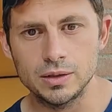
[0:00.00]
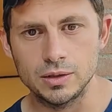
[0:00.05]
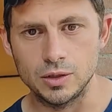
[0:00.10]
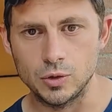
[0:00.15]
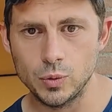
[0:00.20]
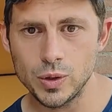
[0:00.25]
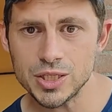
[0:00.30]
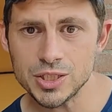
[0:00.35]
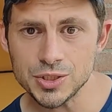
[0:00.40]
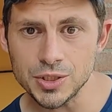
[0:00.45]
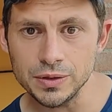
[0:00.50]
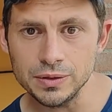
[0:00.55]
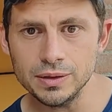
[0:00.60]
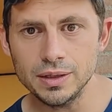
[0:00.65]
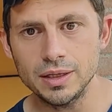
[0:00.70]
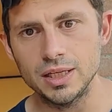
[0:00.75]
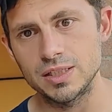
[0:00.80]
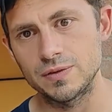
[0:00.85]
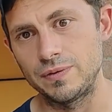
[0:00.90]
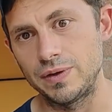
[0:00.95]
The question
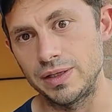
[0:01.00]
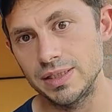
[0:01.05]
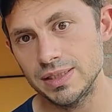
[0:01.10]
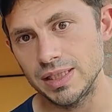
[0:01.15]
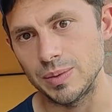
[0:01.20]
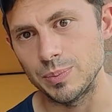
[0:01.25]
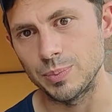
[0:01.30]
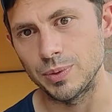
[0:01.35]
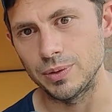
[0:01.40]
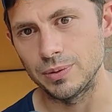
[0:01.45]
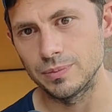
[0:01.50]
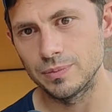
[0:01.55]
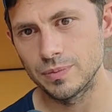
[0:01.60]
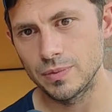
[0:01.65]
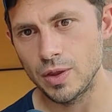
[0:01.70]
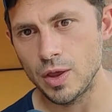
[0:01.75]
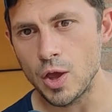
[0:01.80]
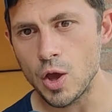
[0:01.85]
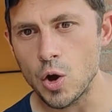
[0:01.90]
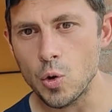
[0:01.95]
is very simple.
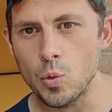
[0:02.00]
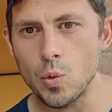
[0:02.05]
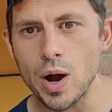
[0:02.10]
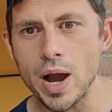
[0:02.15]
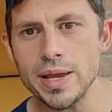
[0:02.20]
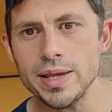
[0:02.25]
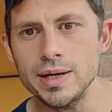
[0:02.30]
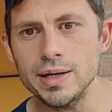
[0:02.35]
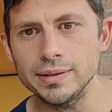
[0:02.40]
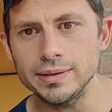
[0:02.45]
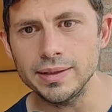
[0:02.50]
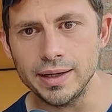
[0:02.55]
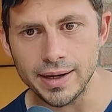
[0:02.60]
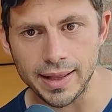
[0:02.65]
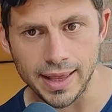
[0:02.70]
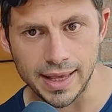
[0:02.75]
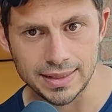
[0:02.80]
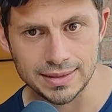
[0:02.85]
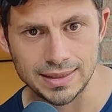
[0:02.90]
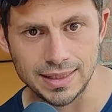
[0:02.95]
Why are there
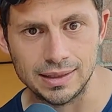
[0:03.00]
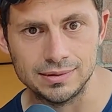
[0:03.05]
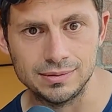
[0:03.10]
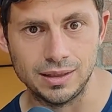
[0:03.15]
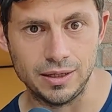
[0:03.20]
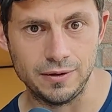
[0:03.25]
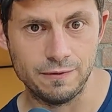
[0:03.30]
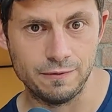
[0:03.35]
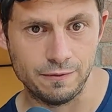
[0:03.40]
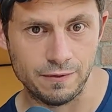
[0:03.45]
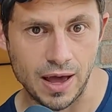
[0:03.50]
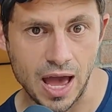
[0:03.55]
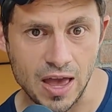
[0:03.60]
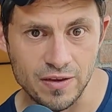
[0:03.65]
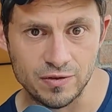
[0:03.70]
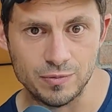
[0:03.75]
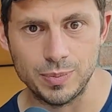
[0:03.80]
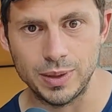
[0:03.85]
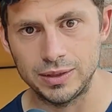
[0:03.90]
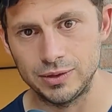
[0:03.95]
exactly
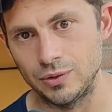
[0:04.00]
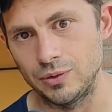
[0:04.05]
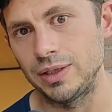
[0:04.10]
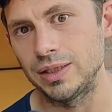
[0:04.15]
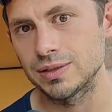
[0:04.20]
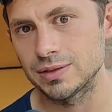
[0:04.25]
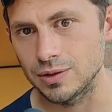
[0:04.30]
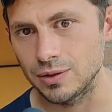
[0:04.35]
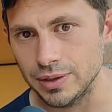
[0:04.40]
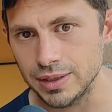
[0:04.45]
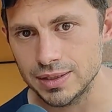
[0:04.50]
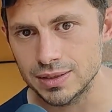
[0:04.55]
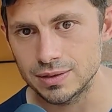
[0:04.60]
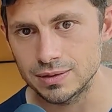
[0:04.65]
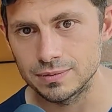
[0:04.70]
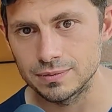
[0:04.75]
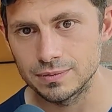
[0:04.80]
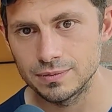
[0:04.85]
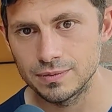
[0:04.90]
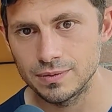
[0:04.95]
5 Platonic solids?